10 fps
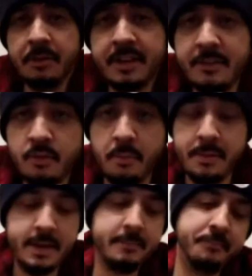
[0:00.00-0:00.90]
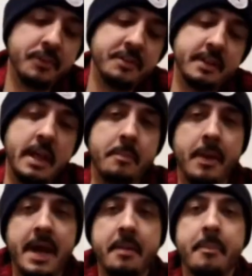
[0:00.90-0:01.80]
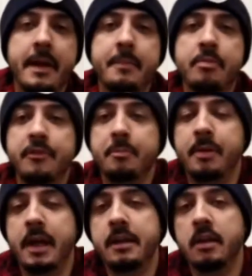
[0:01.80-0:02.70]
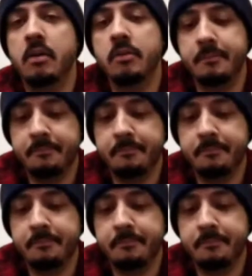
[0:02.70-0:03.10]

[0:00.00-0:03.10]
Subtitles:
going to give you a minute to get your pen and paper if you're playing along.